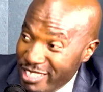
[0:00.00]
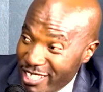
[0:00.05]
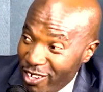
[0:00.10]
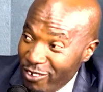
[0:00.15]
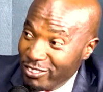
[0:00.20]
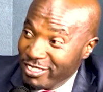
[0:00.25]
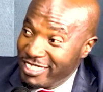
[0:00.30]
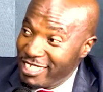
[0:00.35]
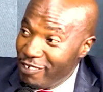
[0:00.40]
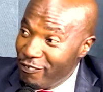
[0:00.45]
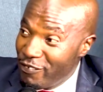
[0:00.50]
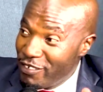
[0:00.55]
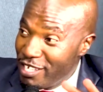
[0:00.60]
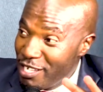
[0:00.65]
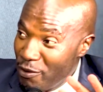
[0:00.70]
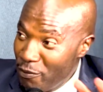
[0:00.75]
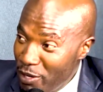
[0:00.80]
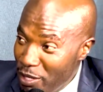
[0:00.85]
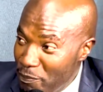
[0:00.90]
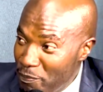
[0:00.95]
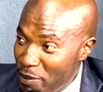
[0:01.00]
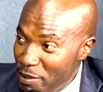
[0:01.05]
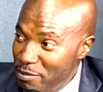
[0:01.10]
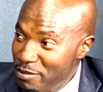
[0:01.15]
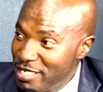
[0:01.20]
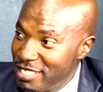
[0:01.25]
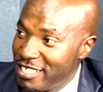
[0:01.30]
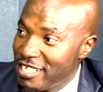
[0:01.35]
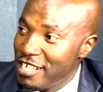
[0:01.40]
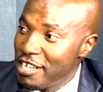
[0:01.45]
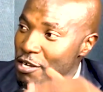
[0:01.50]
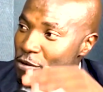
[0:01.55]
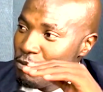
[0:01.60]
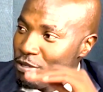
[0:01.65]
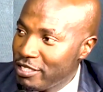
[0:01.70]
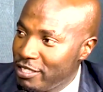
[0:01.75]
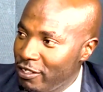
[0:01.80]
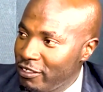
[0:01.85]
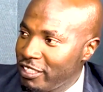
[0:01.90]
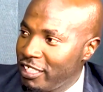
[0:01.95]
without even a work permit,
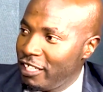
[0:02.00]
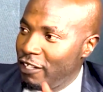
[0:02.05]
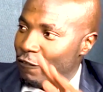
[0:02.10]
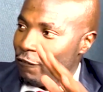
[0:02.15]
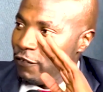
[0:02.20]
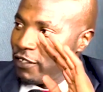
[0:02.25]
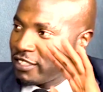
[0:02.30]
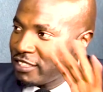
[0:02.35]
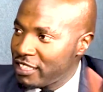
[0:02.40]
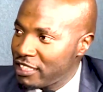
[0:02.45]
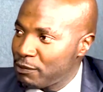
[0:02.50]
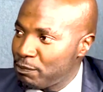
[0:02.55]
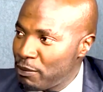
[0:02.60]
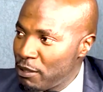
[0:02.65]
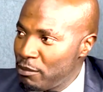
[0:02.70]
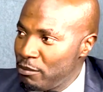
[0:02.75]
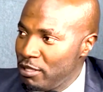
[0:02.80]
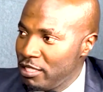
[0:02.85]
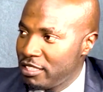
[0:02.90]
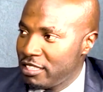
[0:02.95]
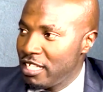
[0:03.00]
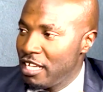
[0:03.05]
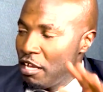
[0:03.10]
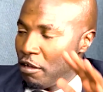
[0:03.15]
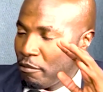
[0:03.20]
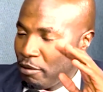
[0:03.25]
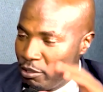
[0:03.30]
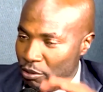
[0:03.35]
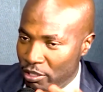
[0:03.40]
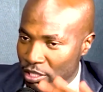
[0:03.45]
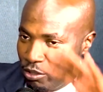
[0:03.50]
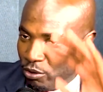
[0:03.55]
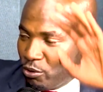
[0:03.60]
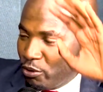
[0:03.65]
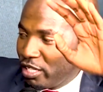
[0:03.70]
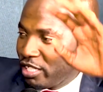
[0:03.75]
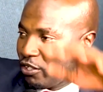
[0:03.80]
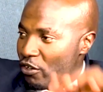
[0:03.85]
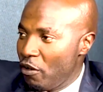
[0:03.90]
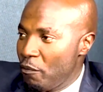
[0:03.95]
without an investor's permit, but you can
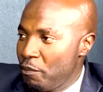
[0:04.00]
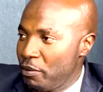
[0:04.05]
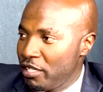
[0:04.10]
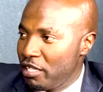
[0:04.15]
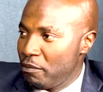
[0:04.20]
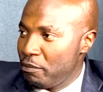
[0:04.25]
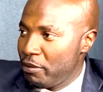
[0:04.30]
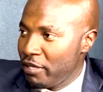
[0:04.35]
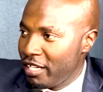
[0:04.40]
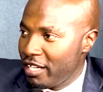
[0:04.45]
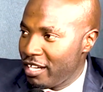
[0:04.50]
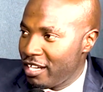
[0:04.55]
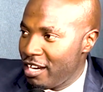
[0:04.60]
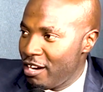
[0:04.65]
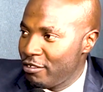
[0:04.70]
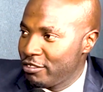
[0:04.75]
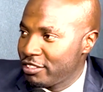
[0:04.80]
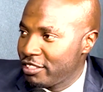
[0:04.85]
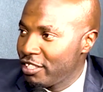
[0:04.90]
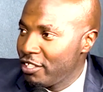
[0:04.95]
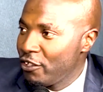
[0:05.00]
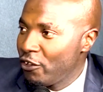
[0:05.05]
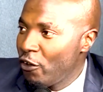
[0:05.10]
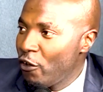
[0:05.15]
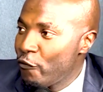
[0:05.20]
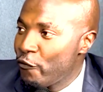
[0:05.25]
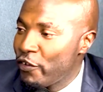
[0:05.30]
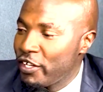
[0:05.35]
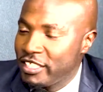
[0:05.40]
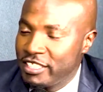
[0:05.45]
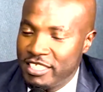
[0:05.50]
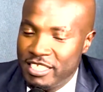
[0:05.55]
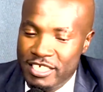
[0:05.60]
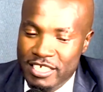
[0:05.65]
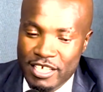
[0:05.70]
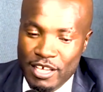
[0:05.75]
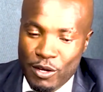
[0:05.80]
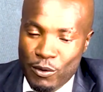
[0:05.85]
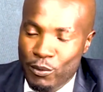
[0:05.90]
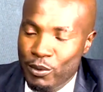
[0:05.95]
go and open a bank account,
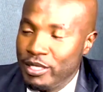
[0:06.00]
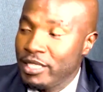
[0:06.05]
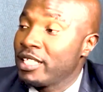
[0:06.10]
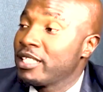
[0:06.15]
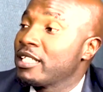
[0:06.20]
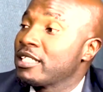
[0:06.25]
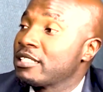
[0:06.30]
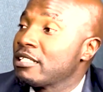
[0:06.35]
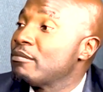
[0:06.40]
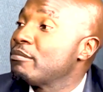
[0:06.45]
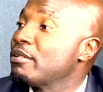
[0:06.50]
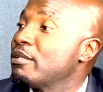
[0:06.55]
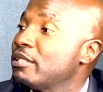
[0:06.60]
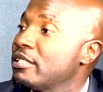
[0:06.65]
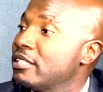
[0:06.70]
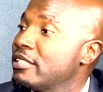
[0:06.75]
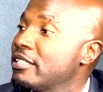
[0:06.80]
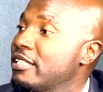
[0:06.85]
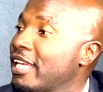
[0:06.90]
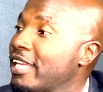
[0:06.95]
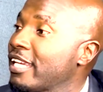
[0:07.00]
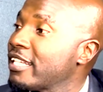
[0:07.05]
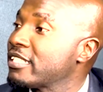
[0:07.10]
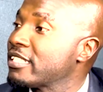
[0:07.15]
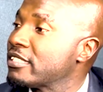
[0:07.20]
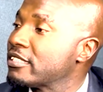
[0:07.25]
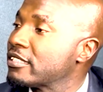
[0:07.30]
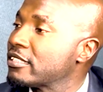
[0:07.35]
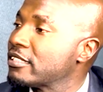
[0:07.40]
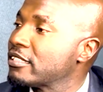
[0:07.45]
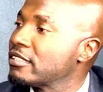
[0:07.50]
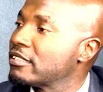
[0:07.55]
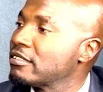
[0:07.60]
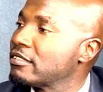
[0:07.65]
obviously, without a Zambian directors.